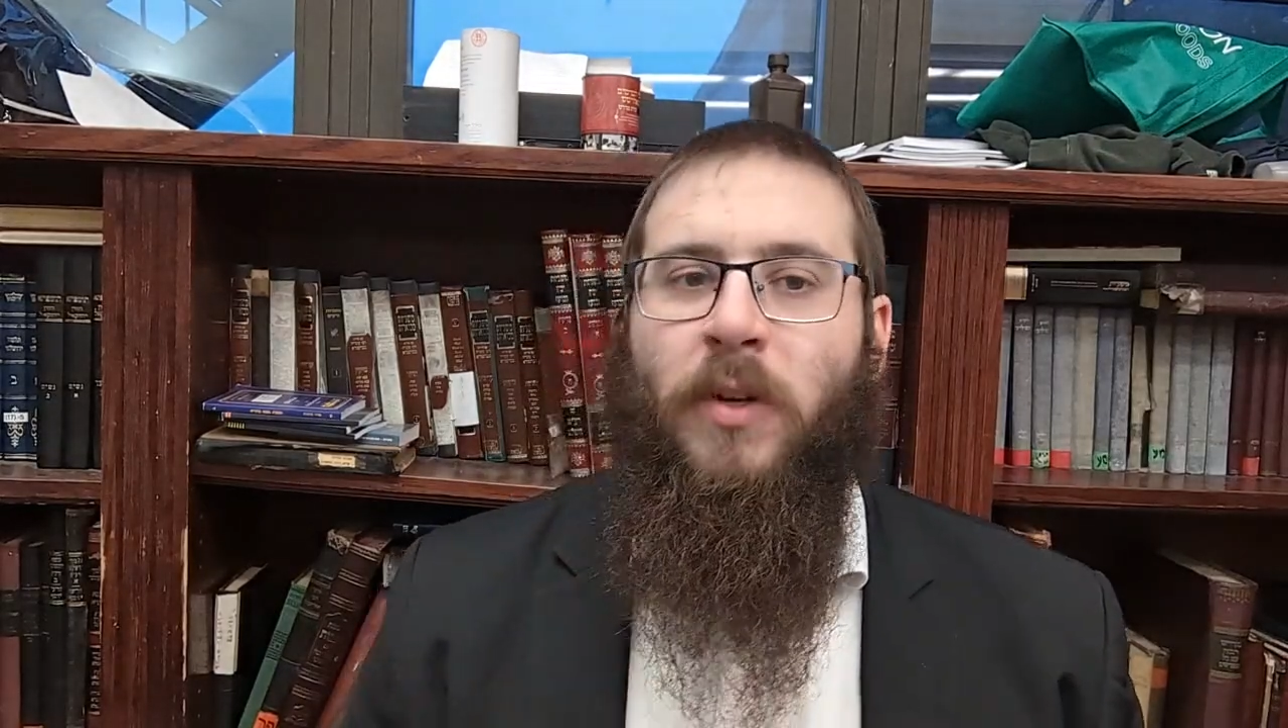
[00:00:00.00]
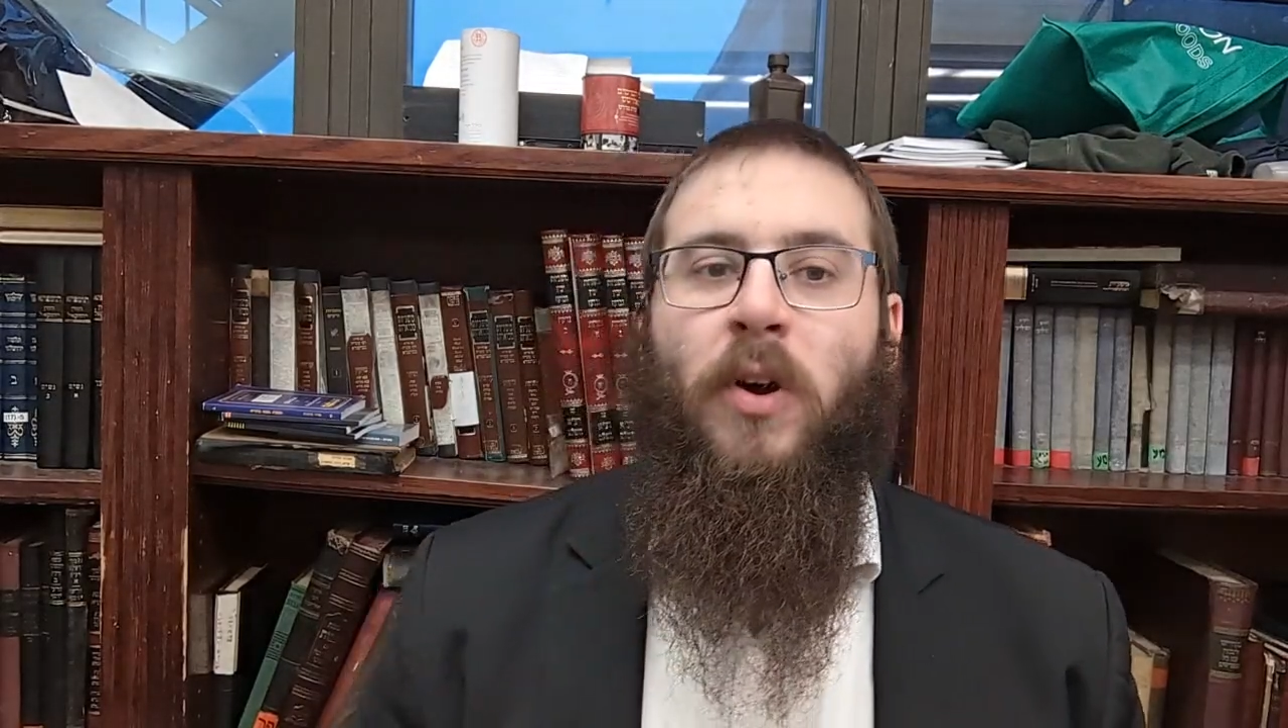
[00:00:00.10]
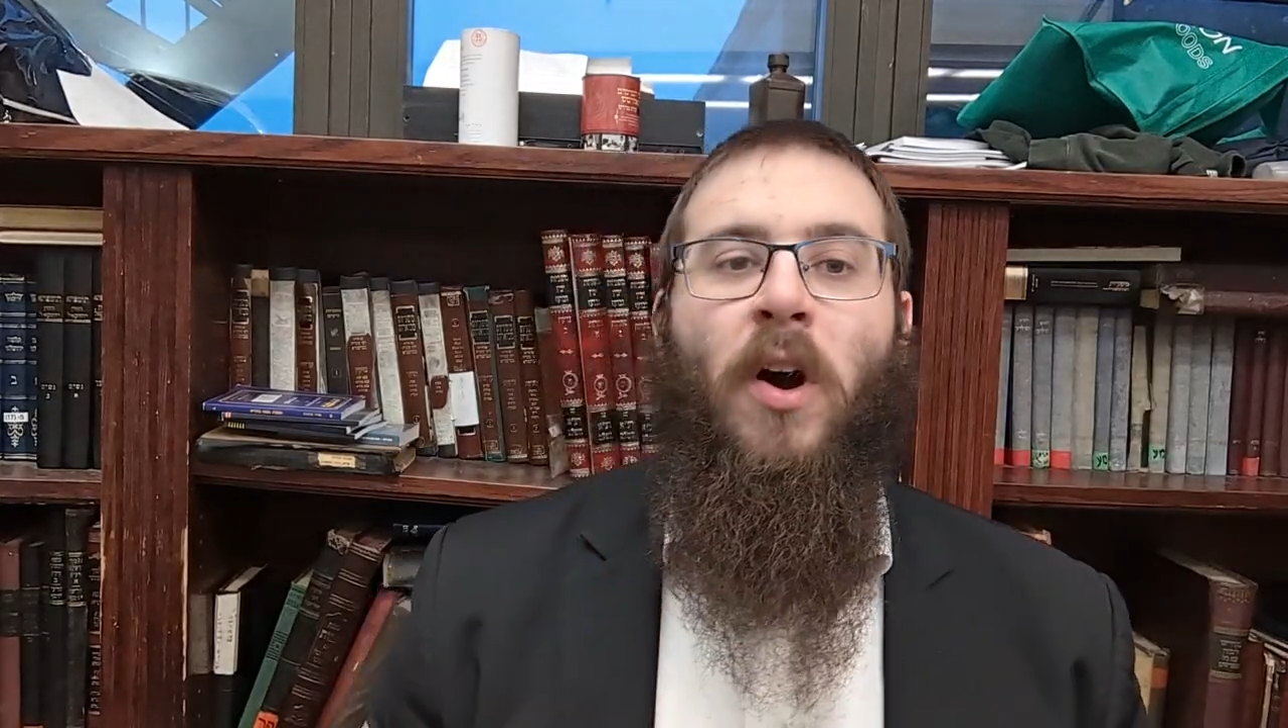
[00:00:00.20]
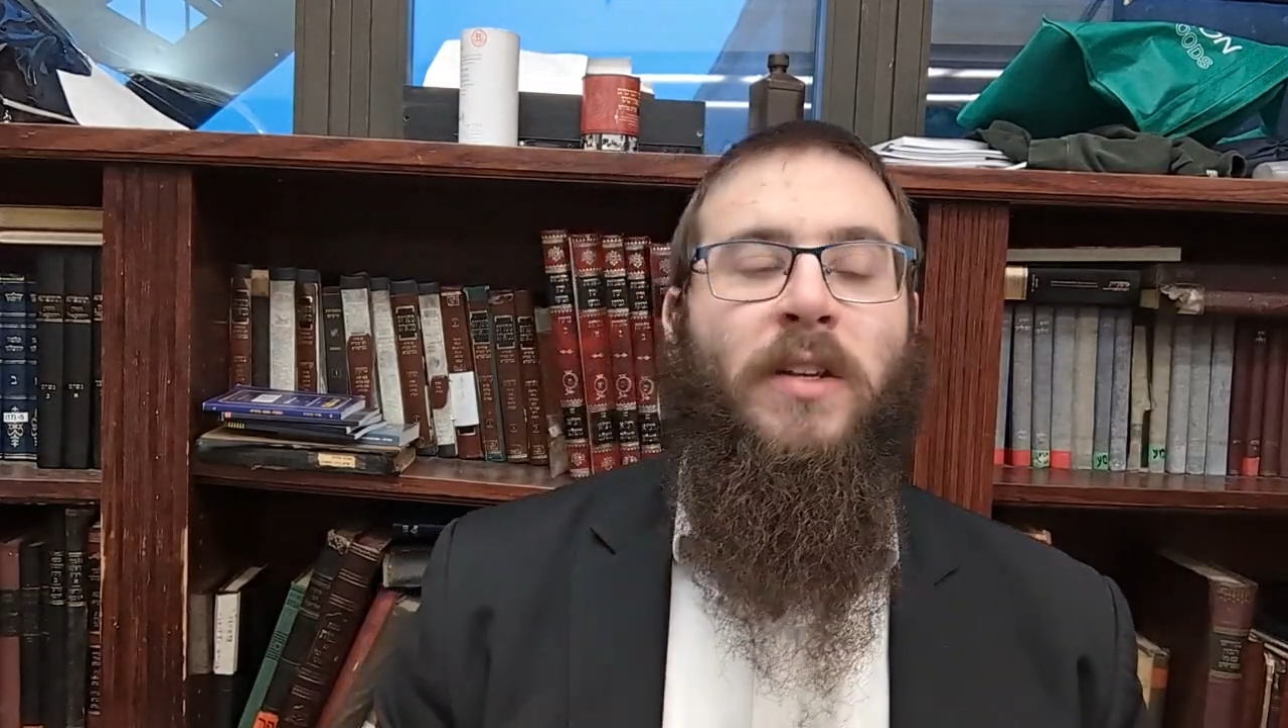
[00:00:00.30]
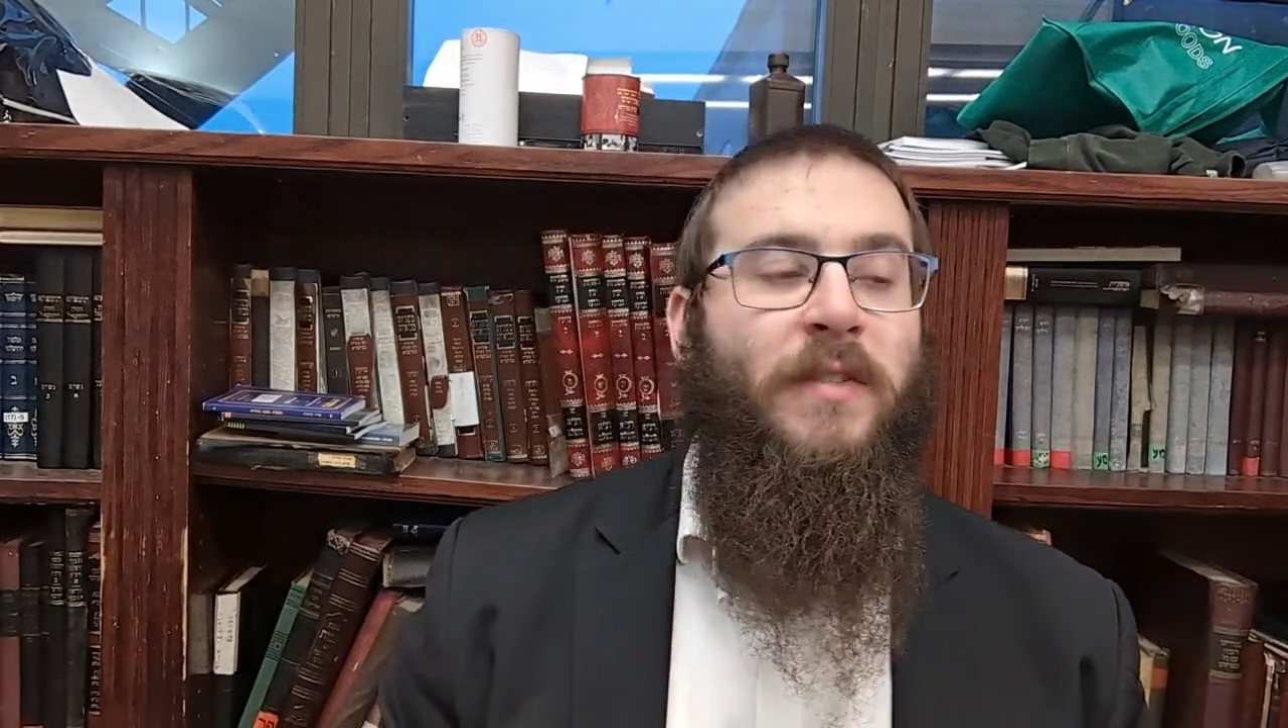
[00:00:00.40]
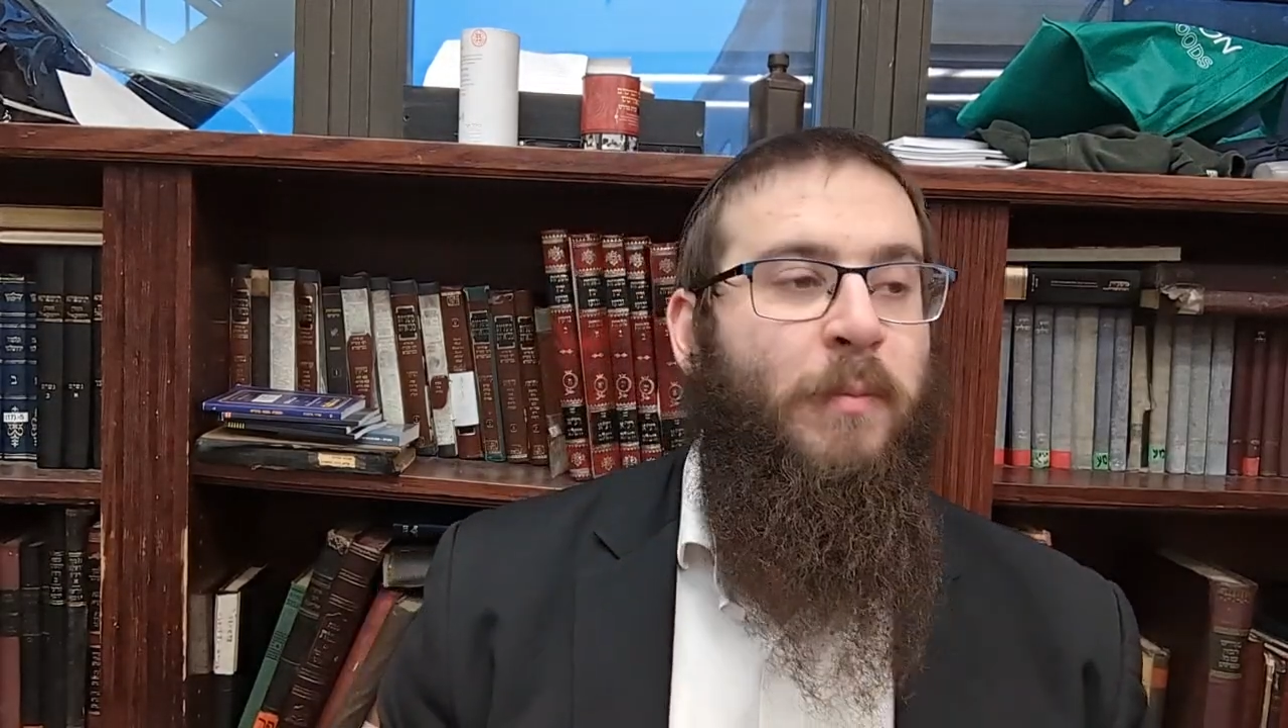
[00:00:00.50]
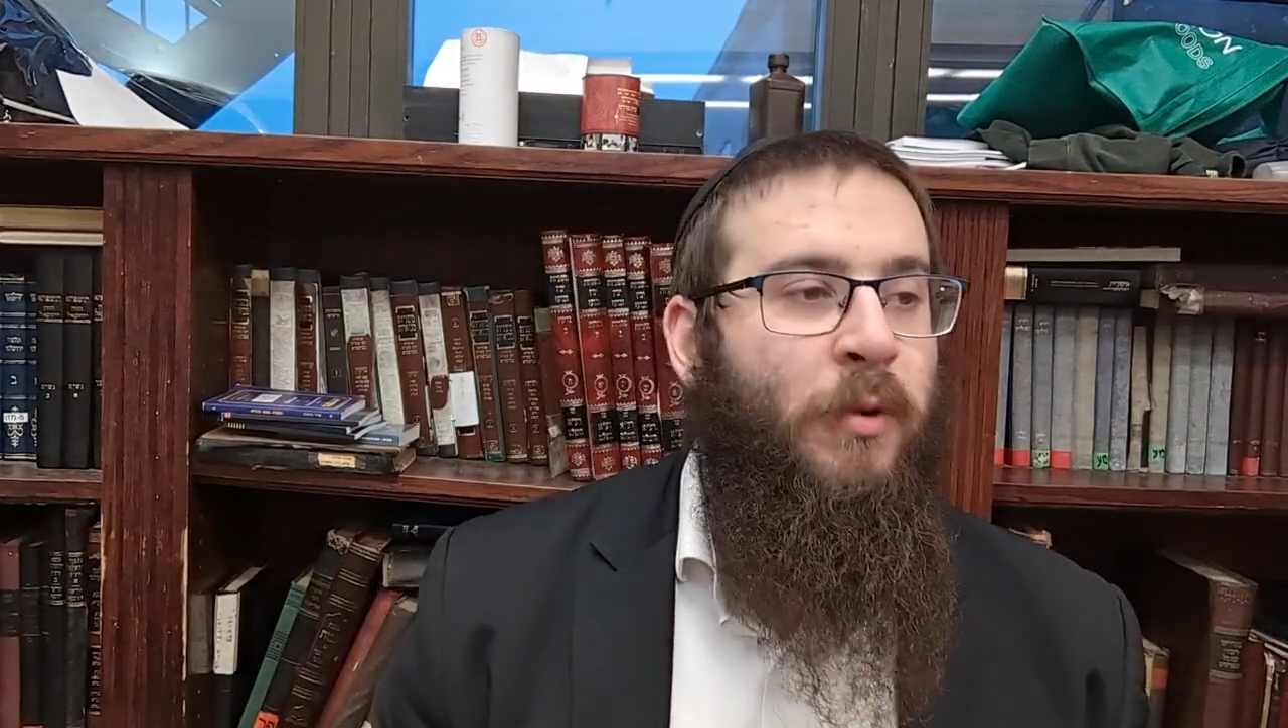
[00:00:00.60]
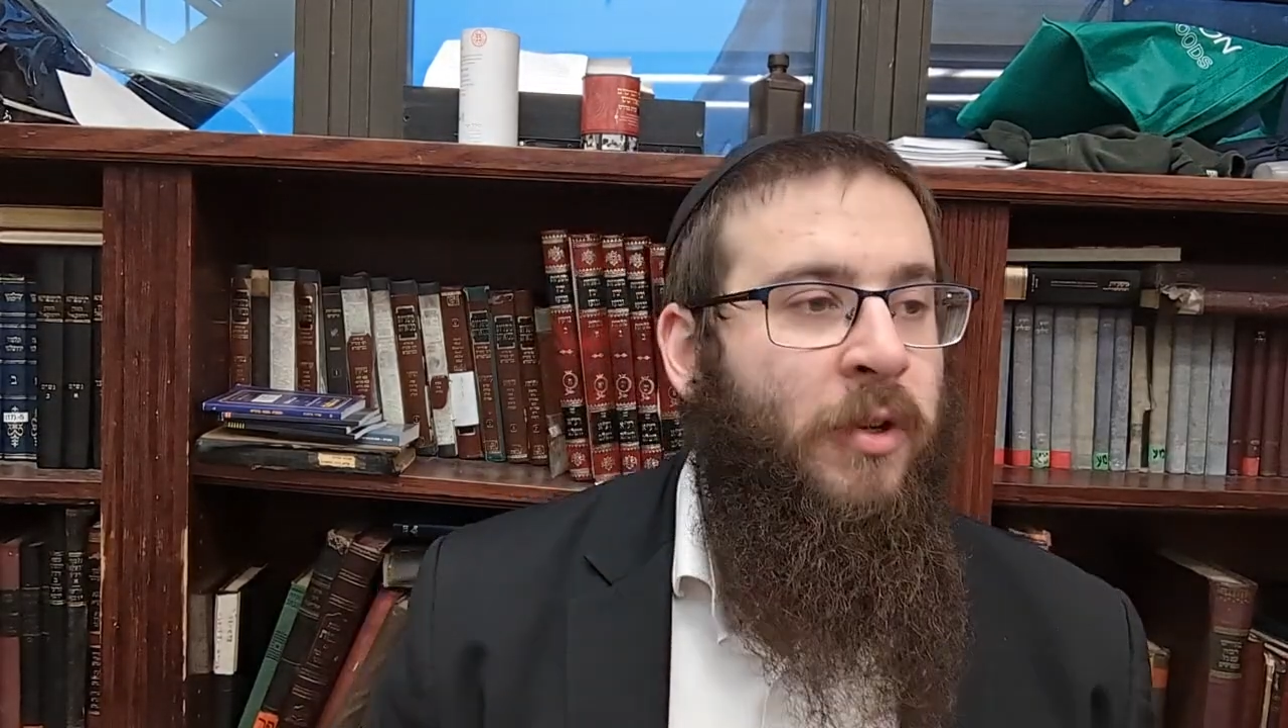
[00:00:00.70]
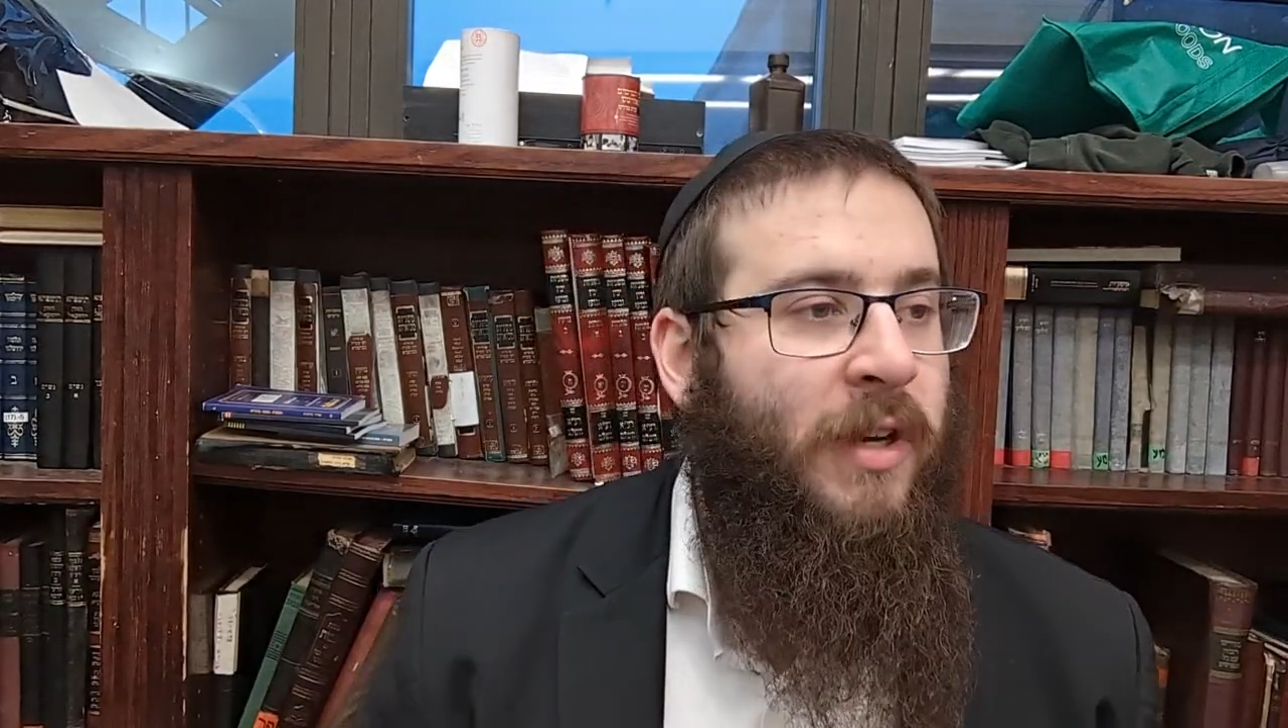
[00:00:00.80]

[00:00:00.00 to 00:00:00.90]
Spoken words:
Because if you put your